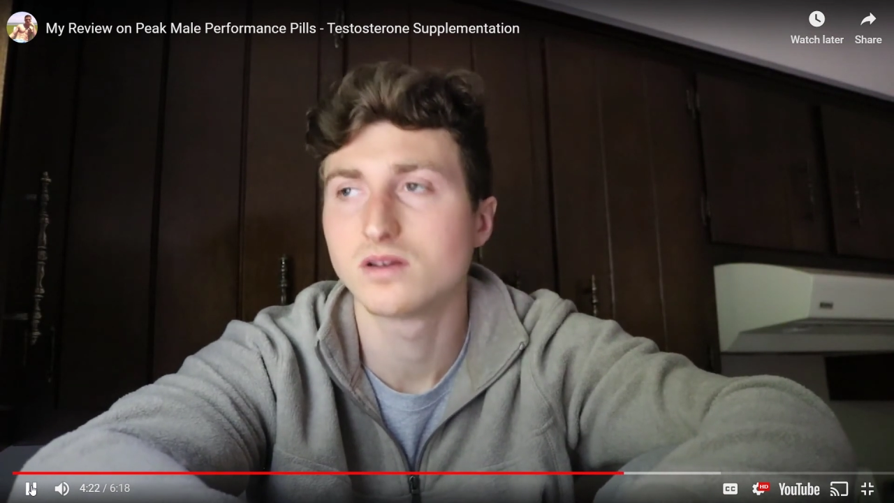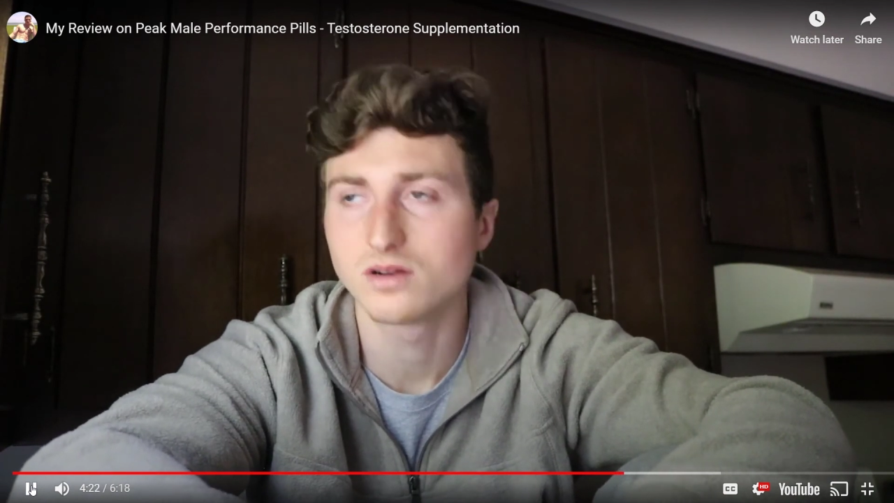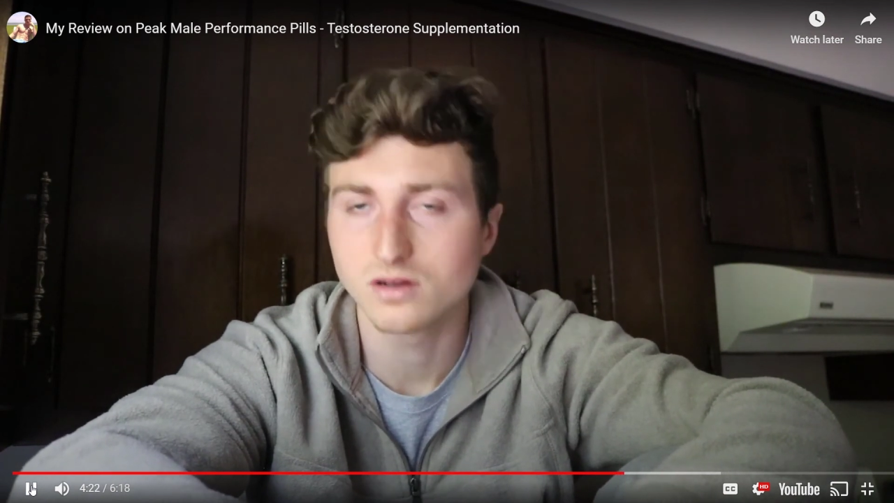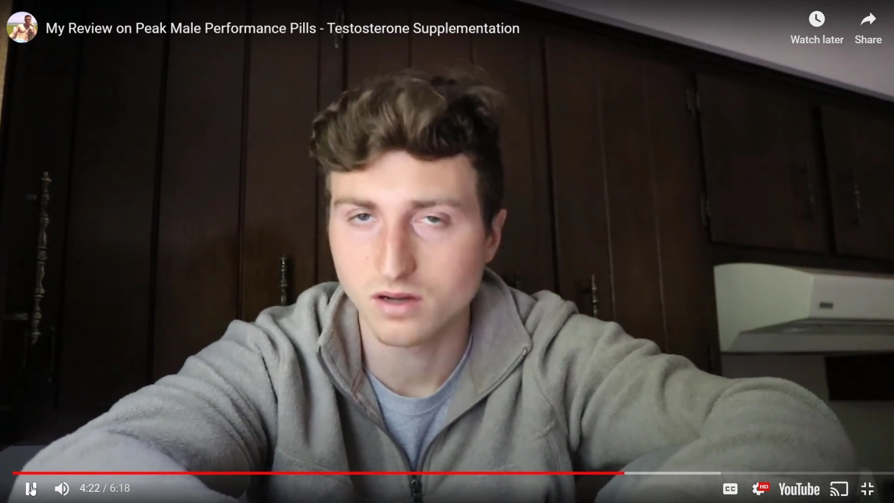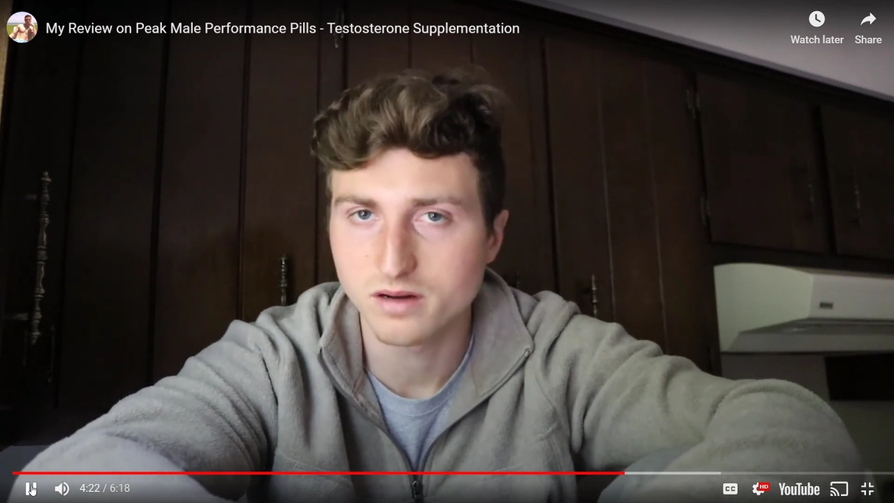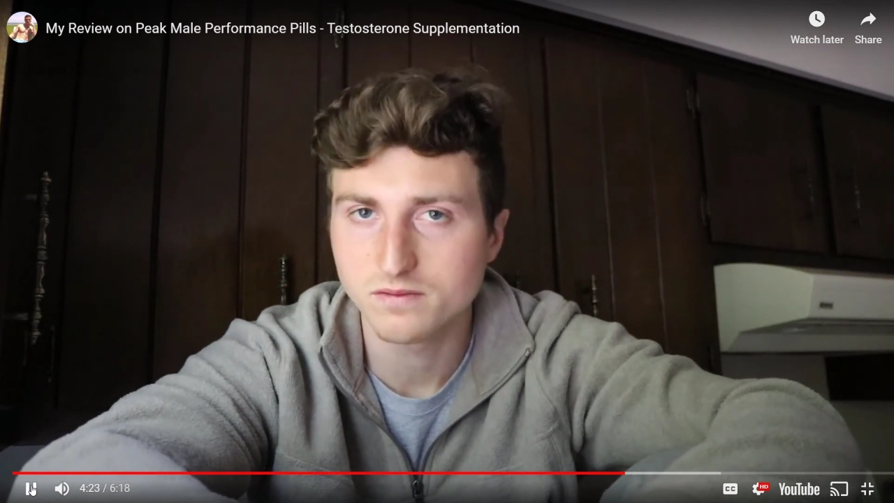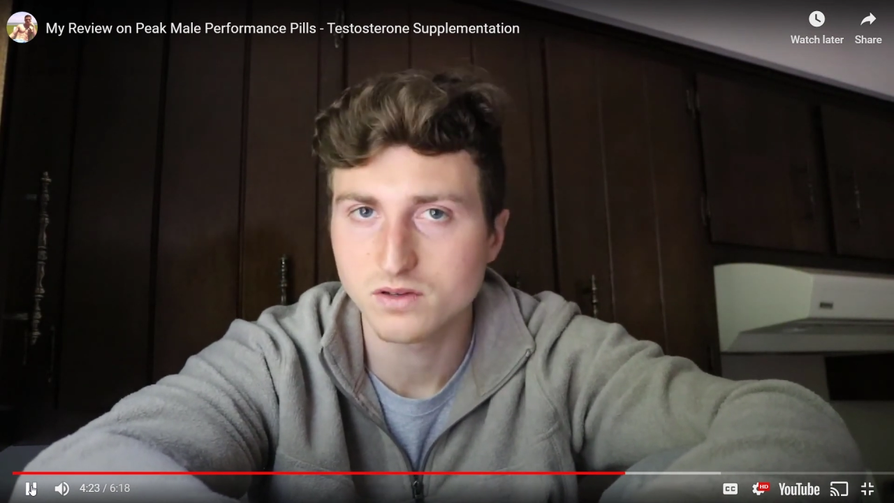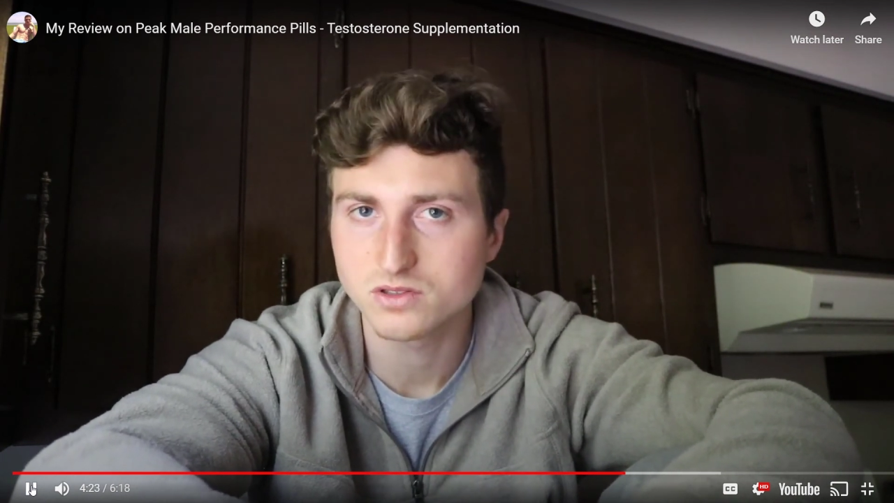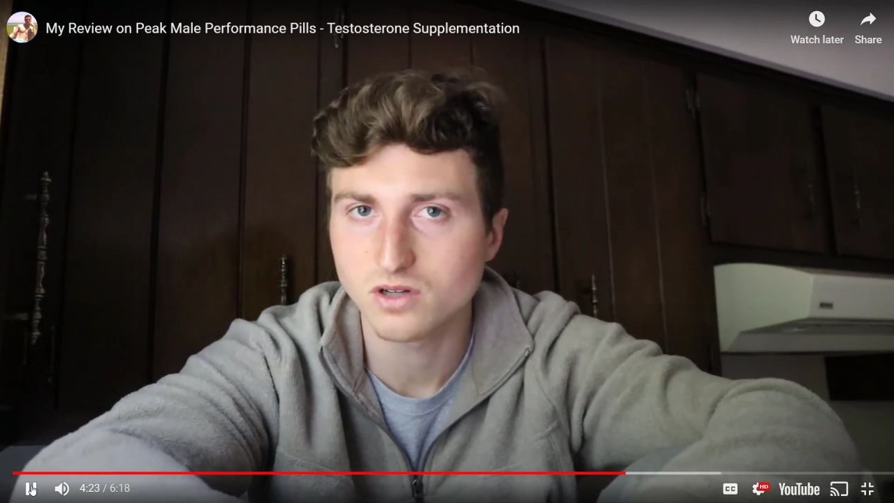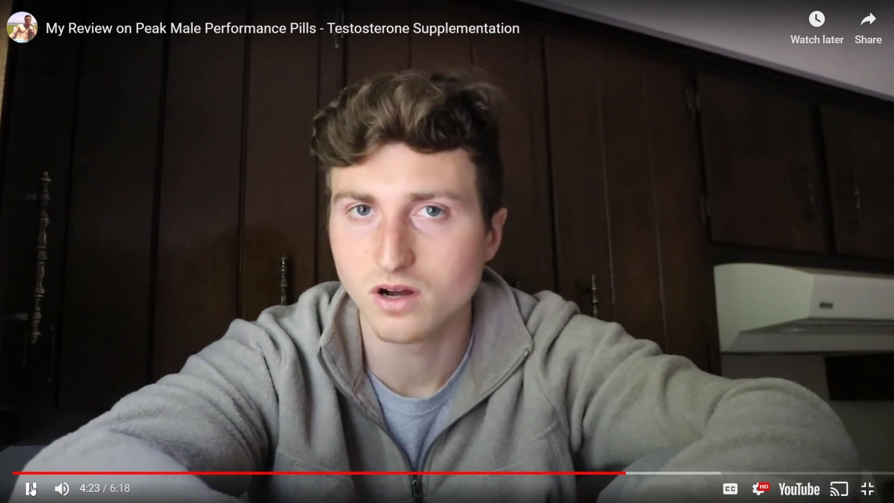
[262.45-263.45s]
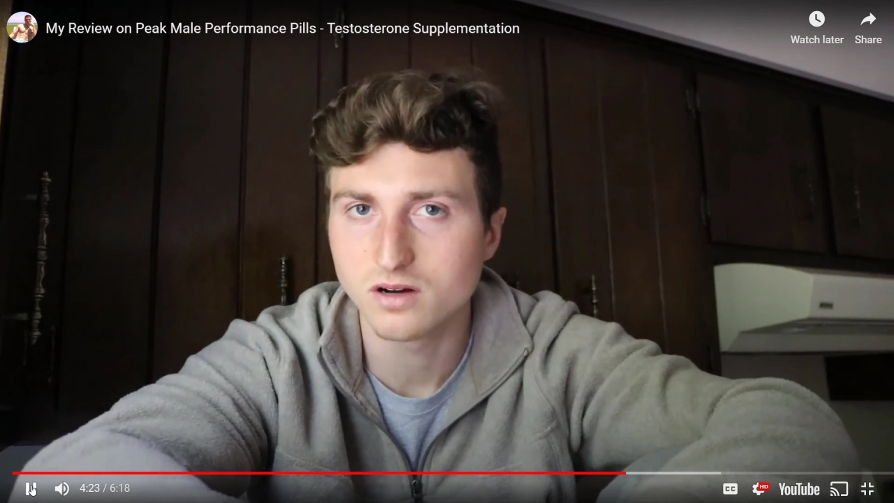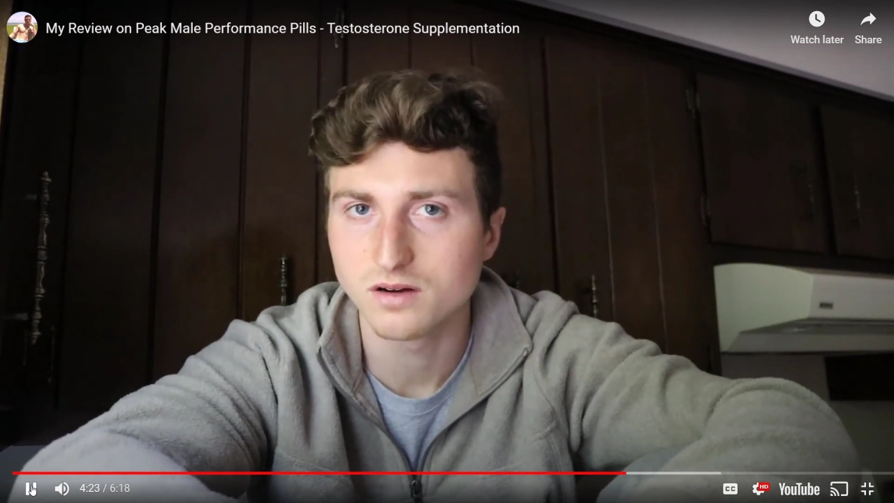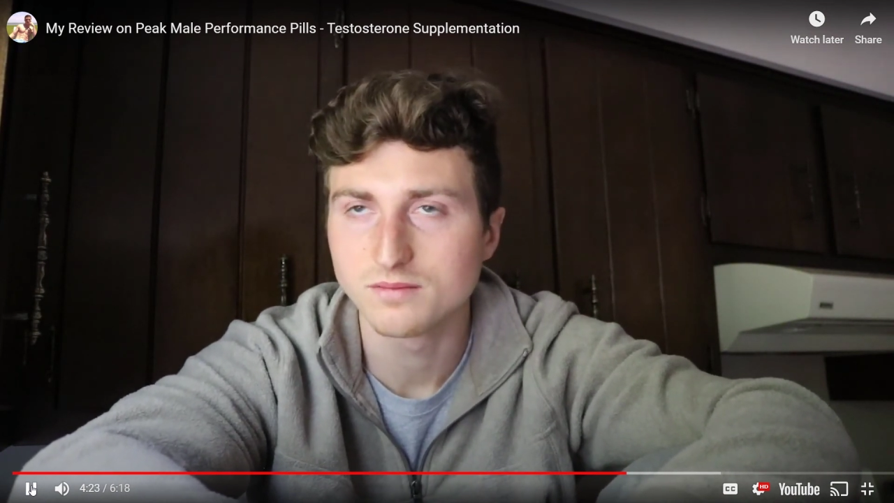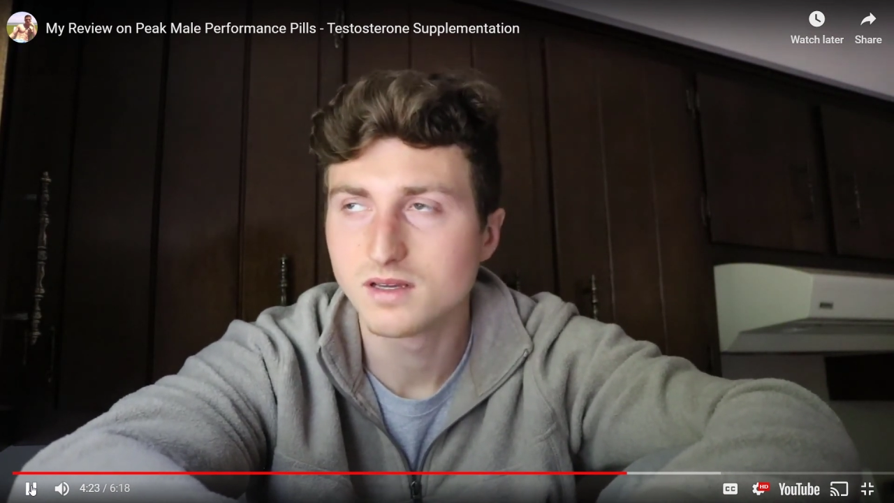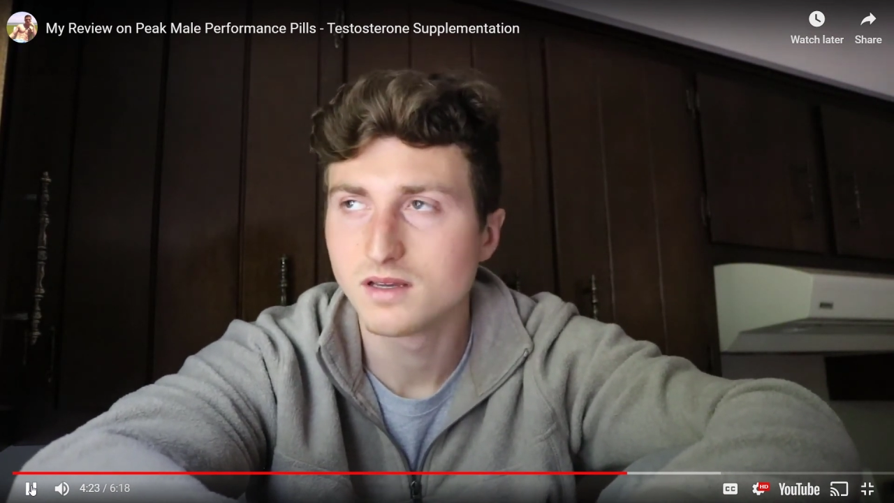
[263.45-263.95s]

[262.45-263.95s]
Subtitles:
you're going to feel stronger.